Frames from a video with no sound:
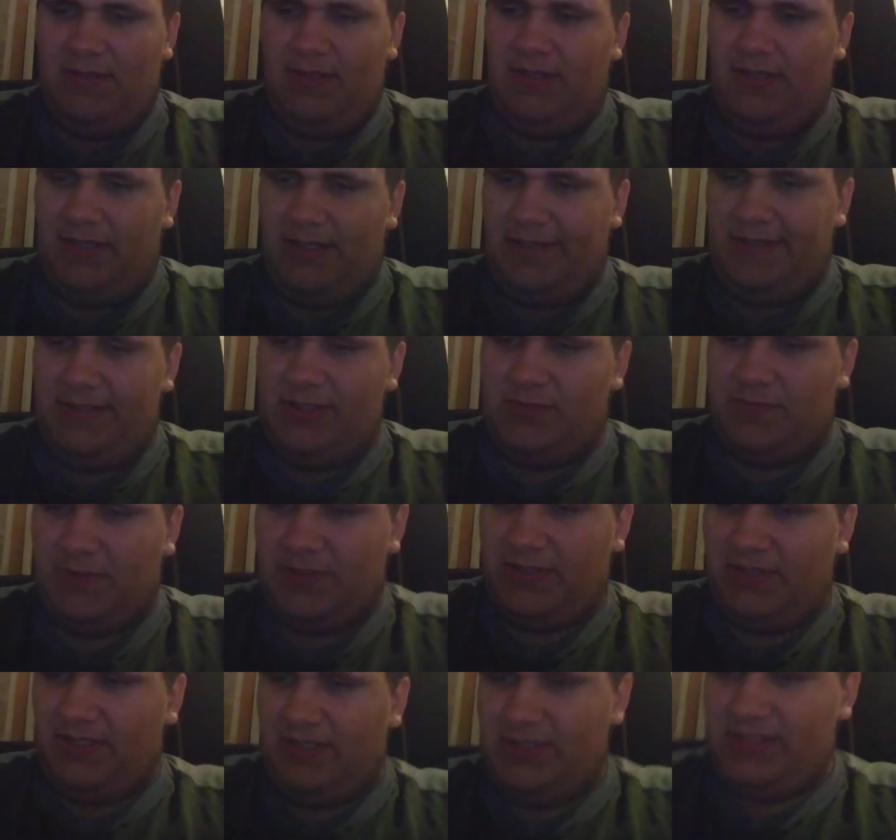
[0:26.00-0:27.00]
It is what
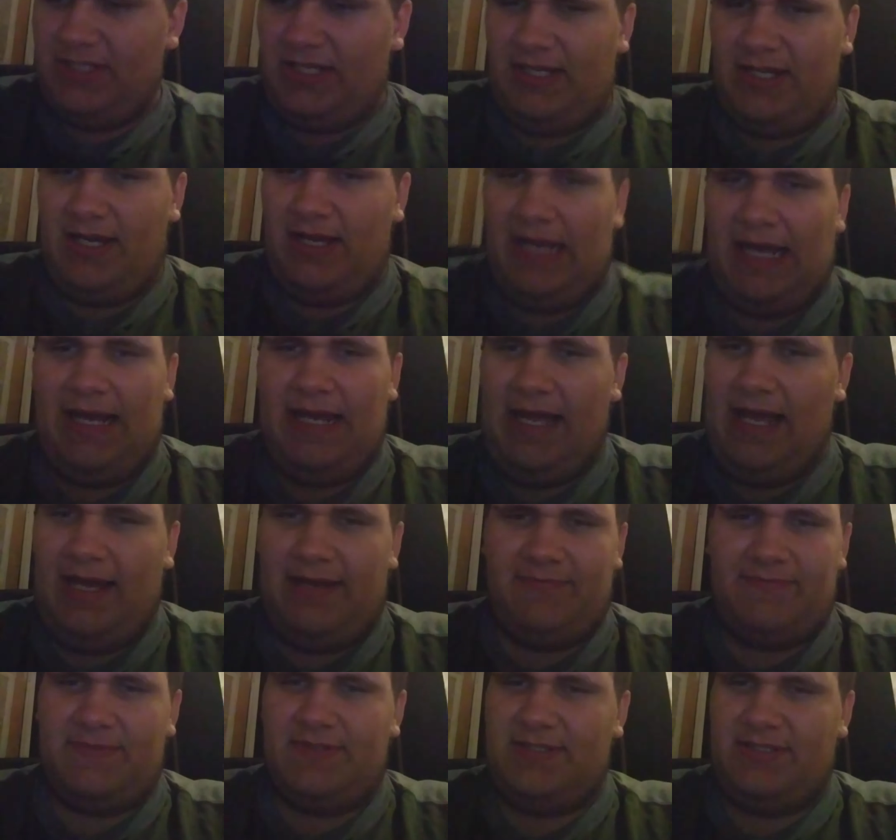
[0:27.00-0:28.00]
it is. I
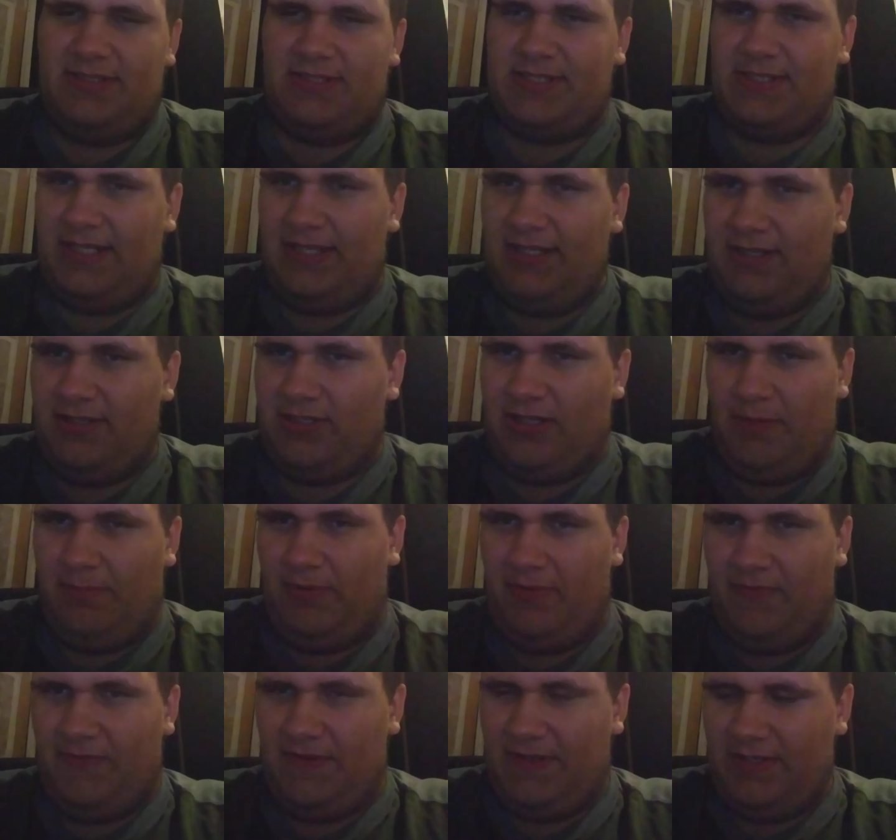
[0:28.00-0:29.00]
have to say a
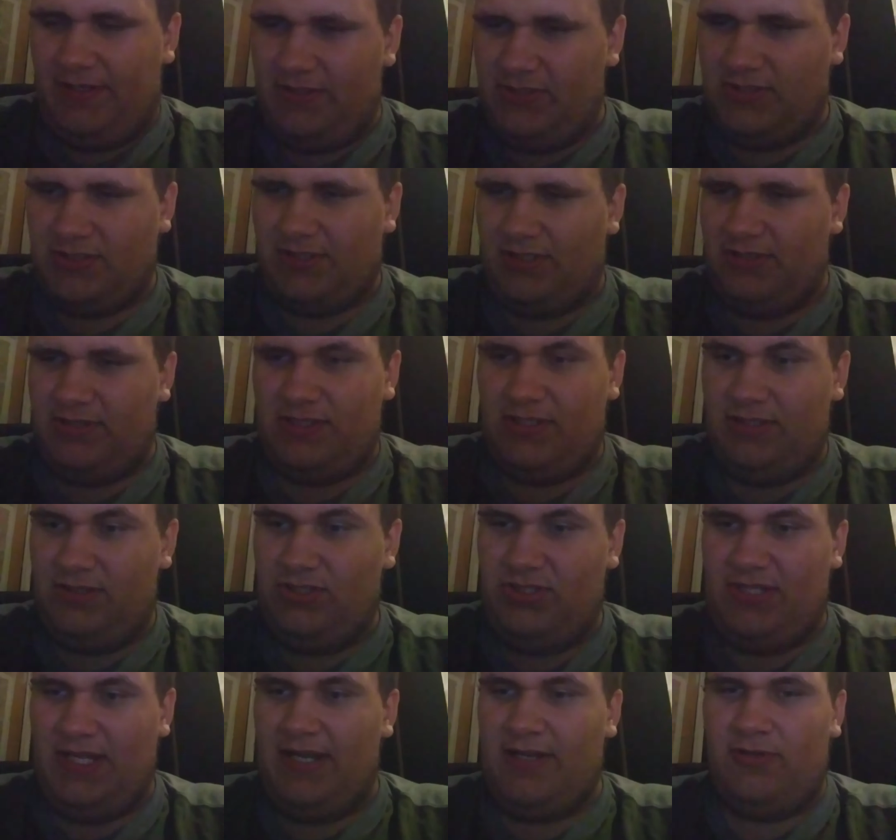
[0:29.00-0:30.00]
couple things.
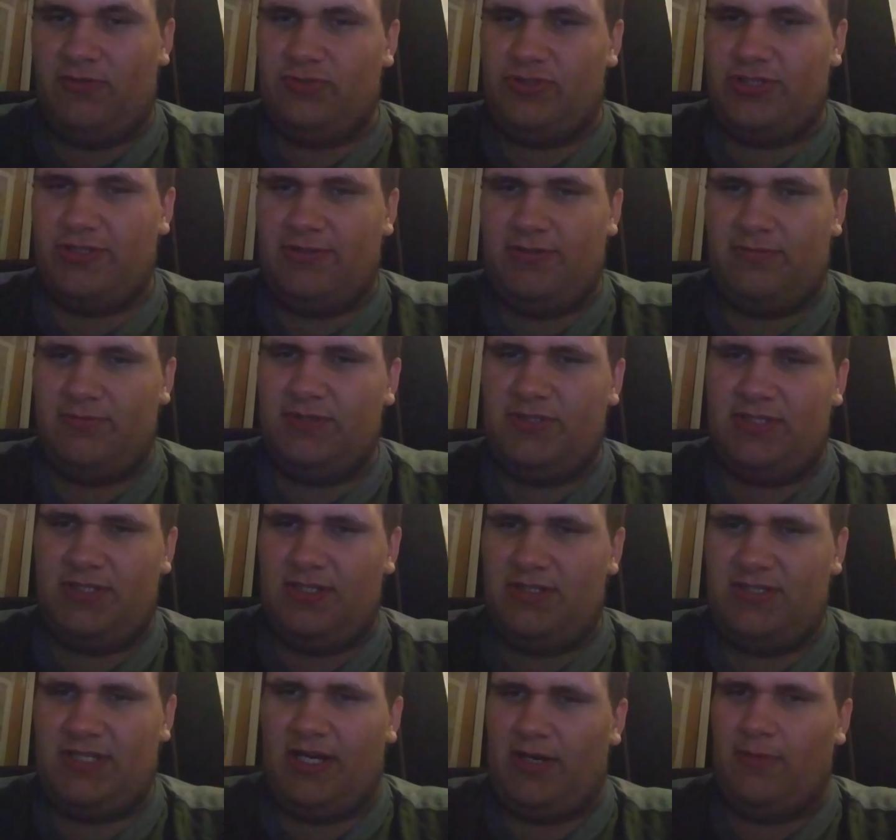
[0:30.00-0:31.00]
Daniel Jones,
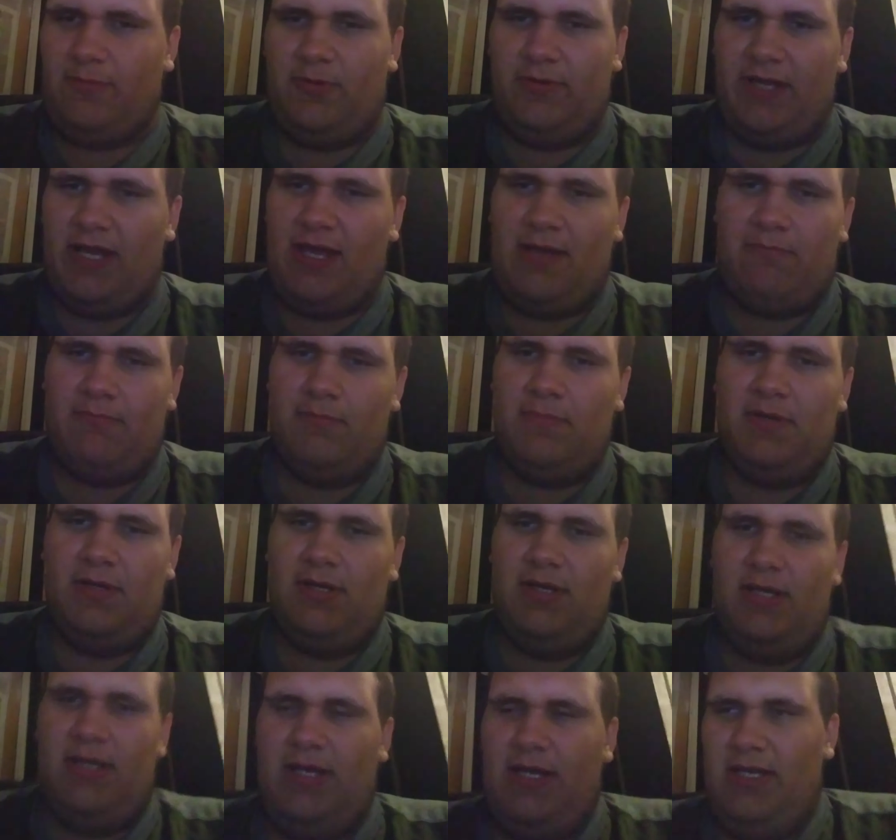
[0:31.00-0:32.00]
terrible game.
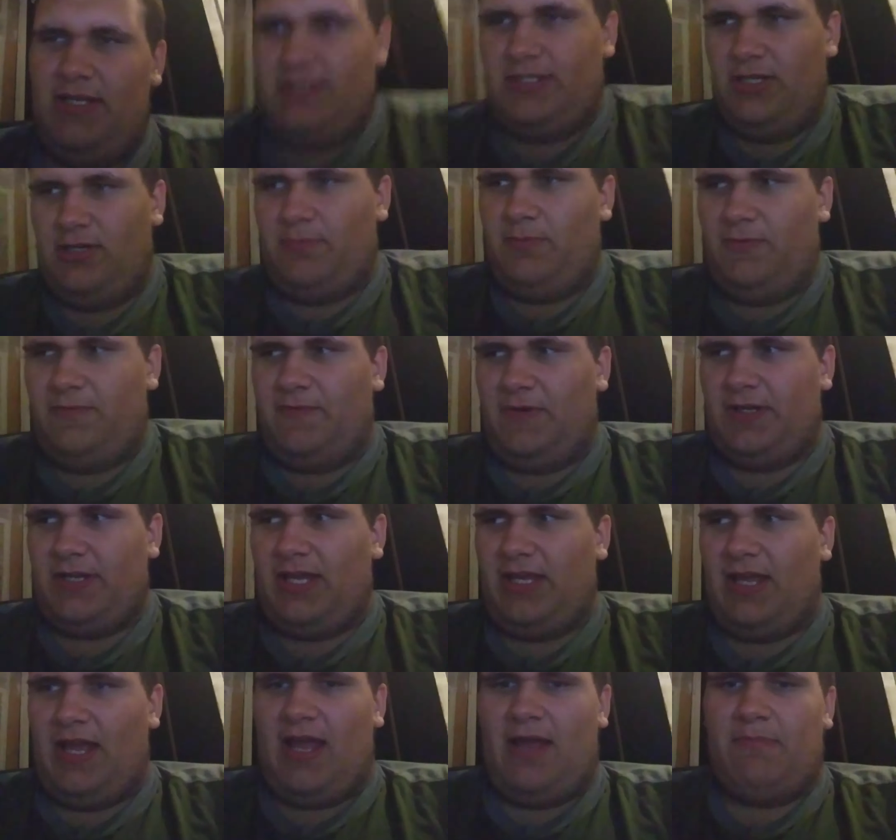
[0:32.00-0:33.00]
Terrible
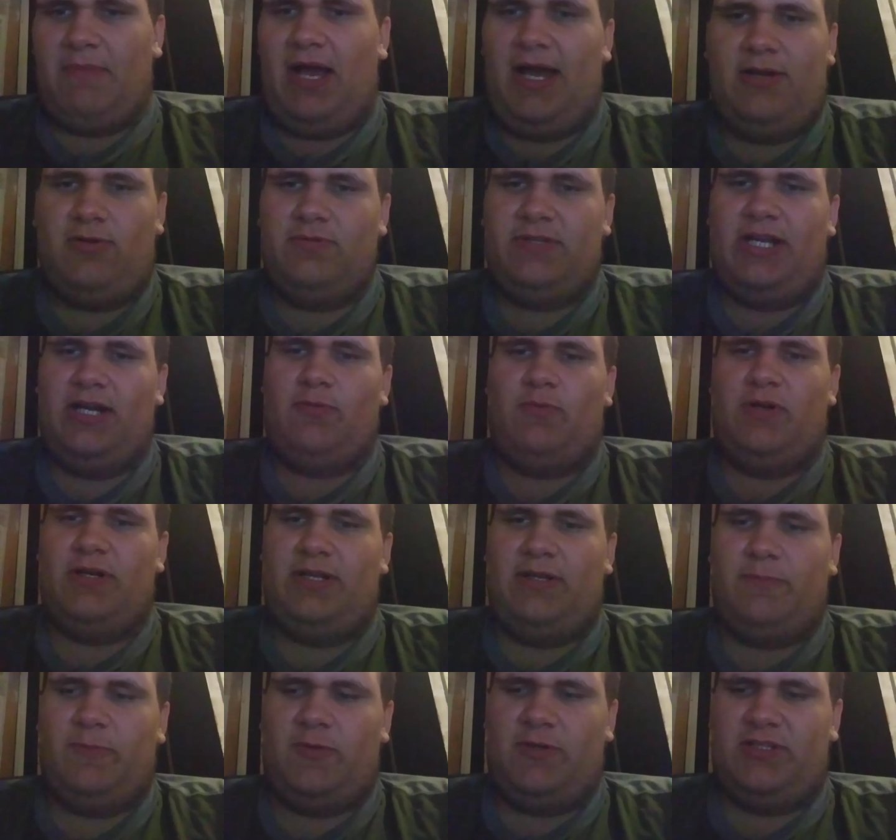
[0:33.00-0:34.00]
fucking game. I don't care what
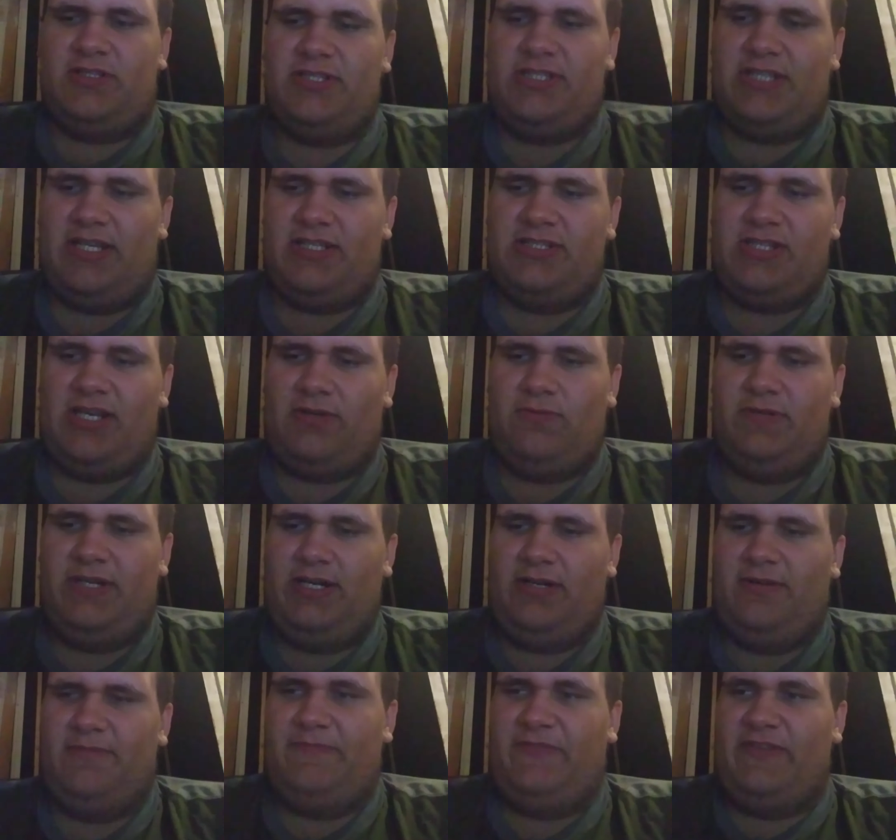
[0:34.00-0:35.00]
anybody says. I don't
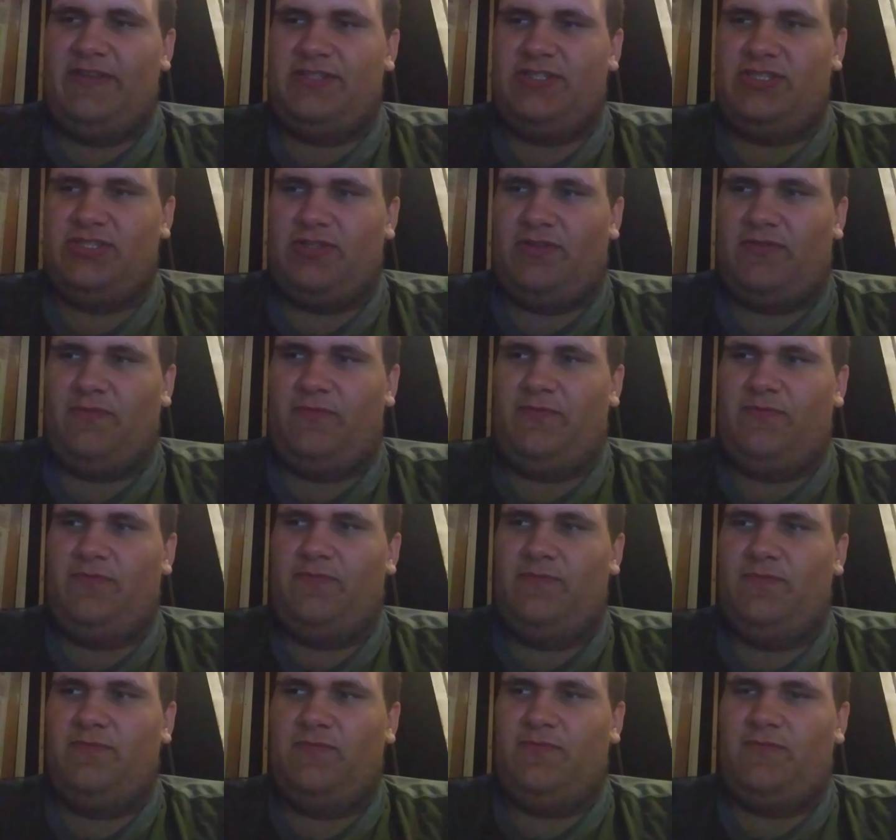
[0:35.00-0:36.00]
care if this is a
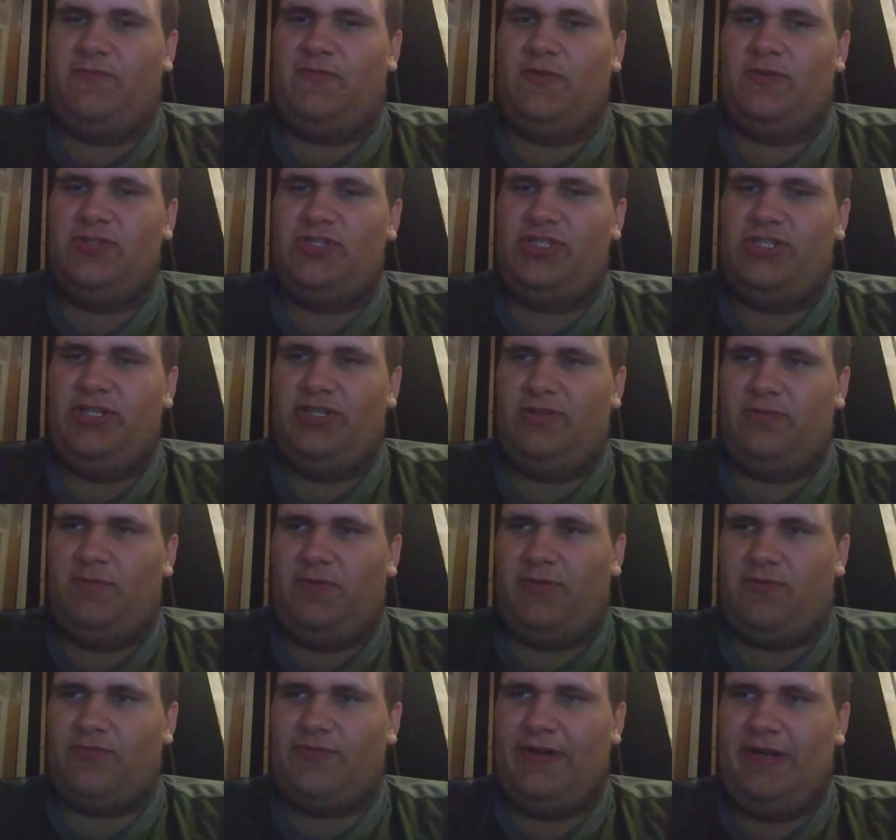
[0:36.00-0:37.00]
first year
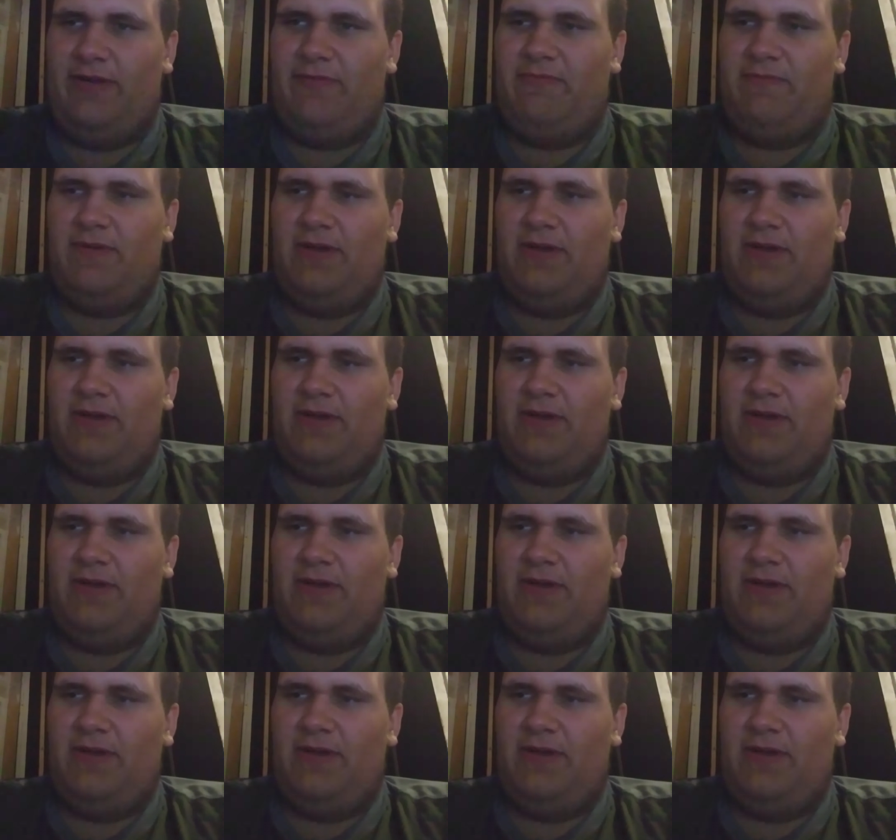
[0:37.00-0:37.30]
with three